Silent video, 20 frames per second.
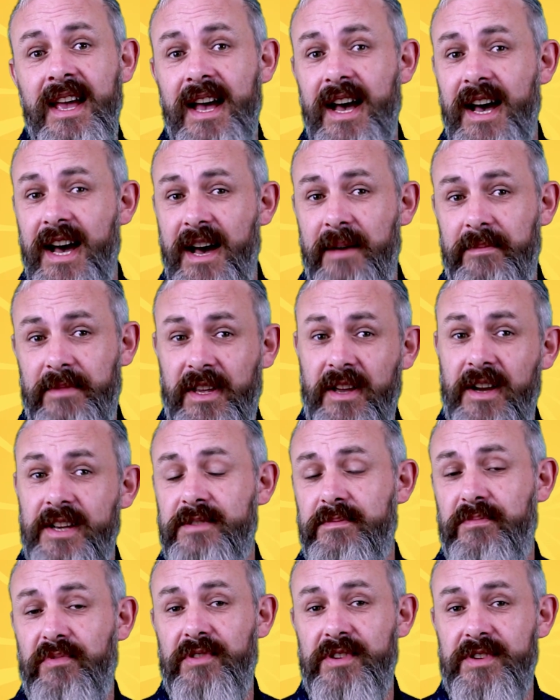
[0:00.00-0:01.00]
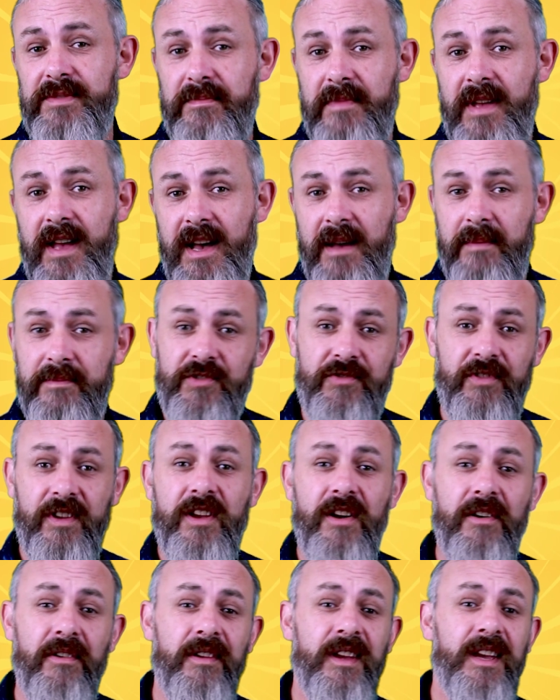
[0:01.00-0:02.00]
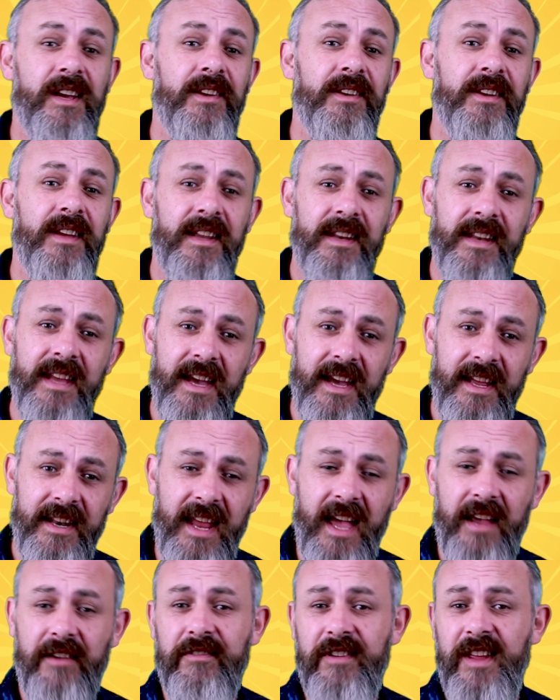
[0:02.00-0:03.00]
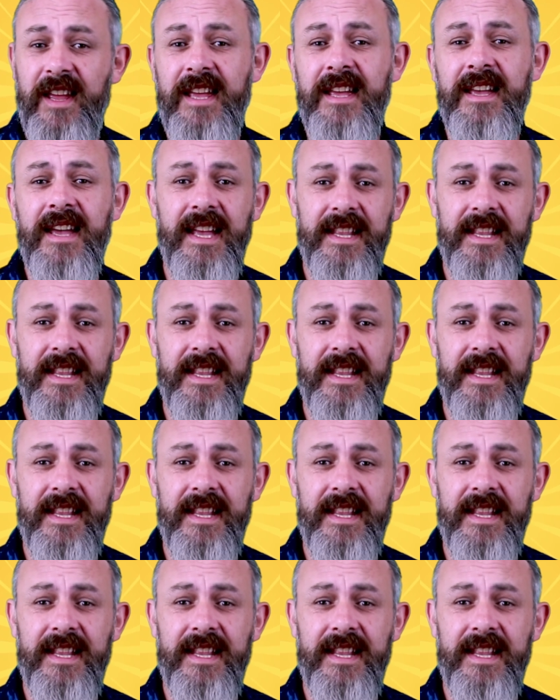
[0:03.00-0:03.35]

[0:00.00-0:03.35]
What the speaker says: The guys have bought us Tricurion and Anachrony.